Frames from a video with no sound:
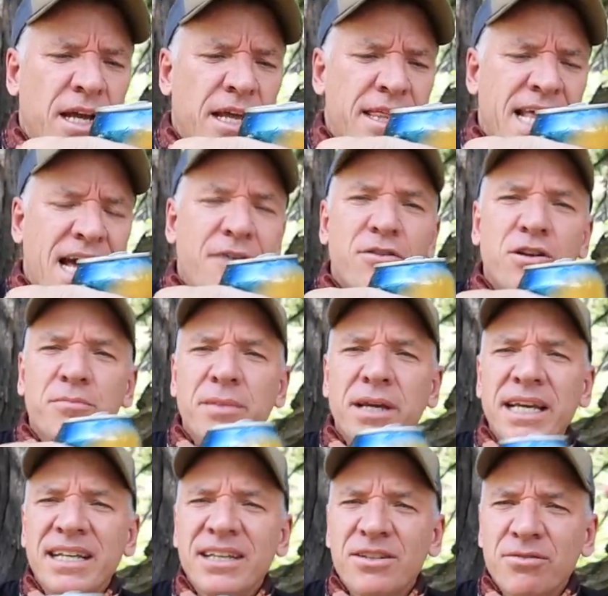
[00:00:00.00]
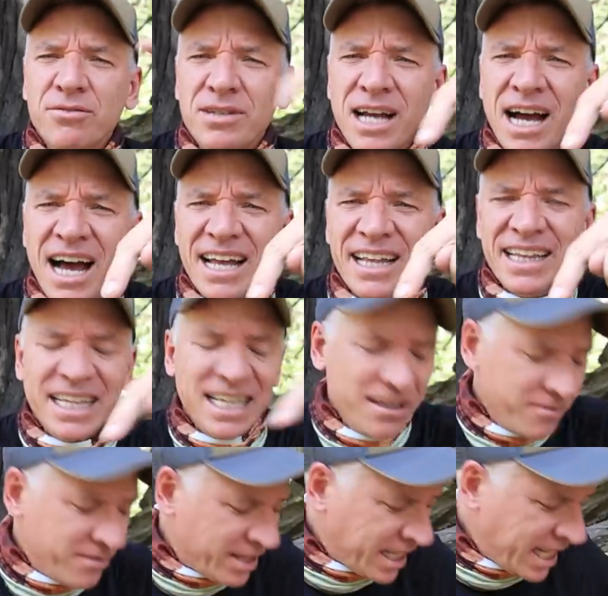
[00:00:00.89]
And that would mean do not
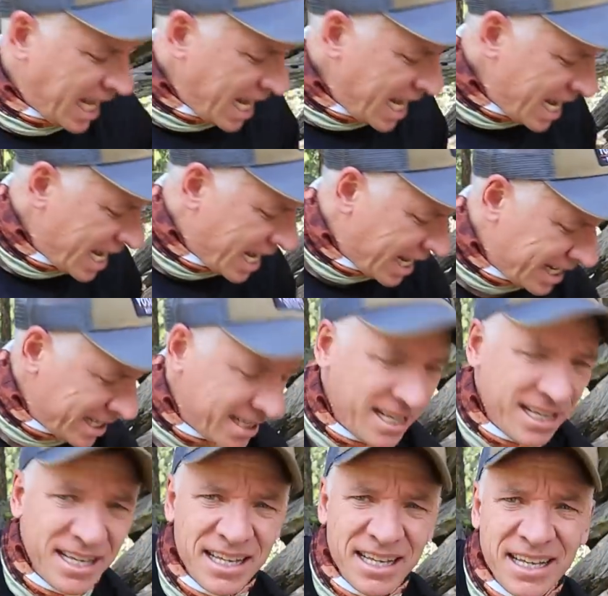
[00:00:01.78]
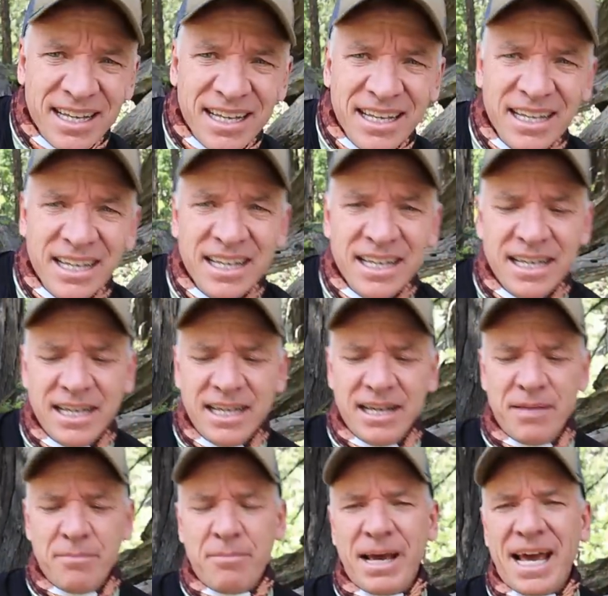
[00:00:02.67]
leave the can,
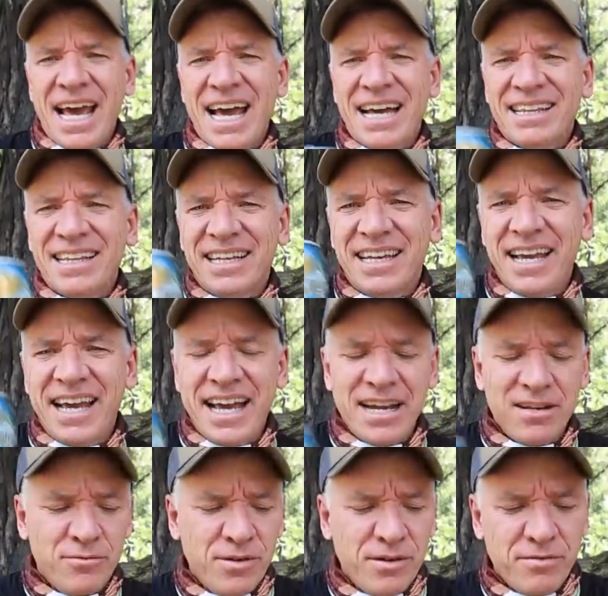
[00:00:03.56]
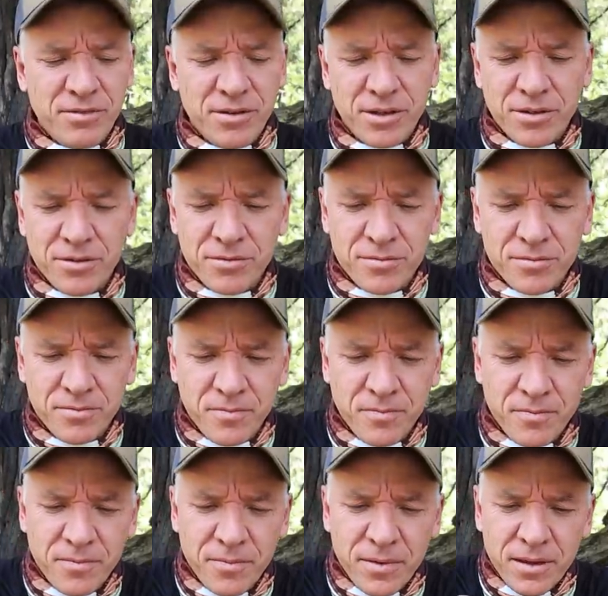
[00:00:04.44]
pack the can with you.
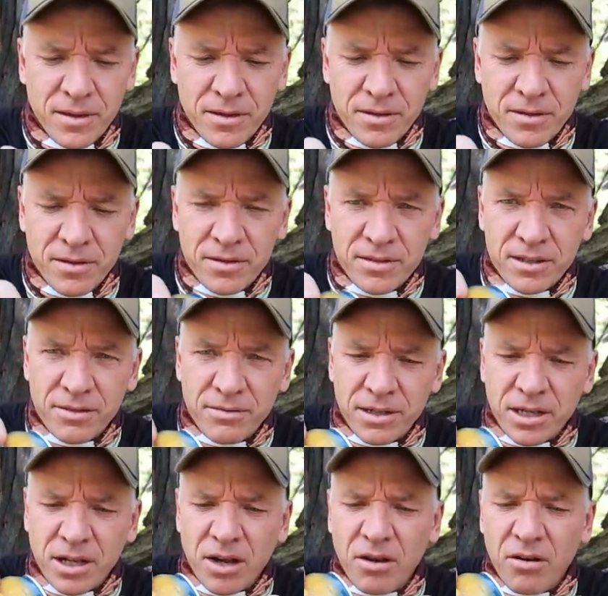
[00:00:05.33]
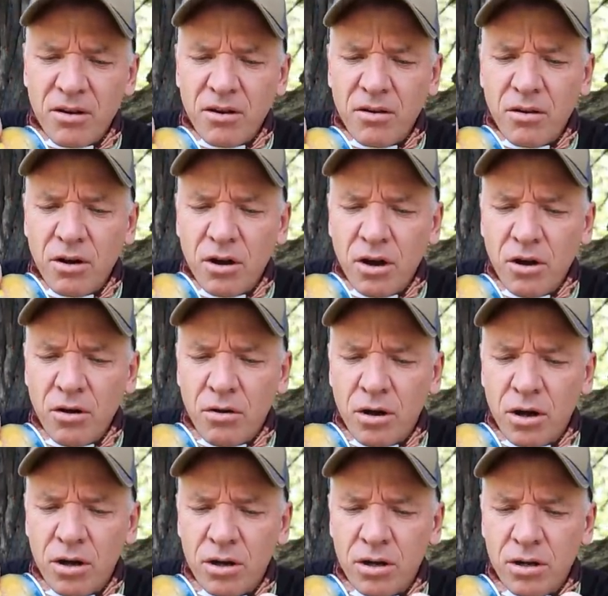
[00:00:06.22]
There we go,
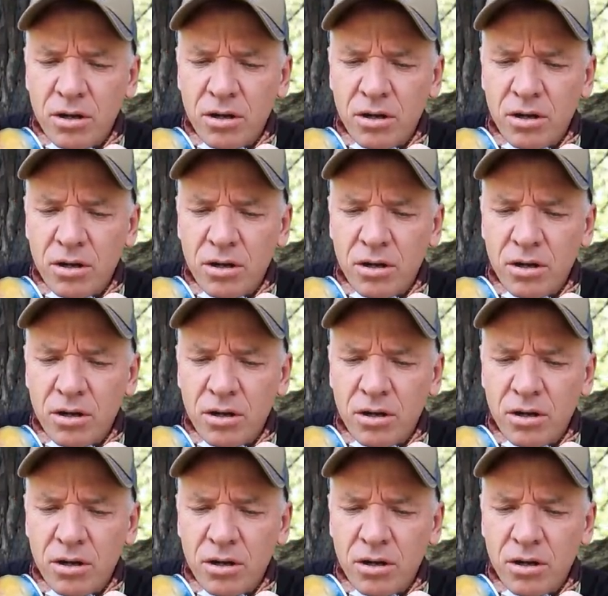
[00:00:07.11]
oh!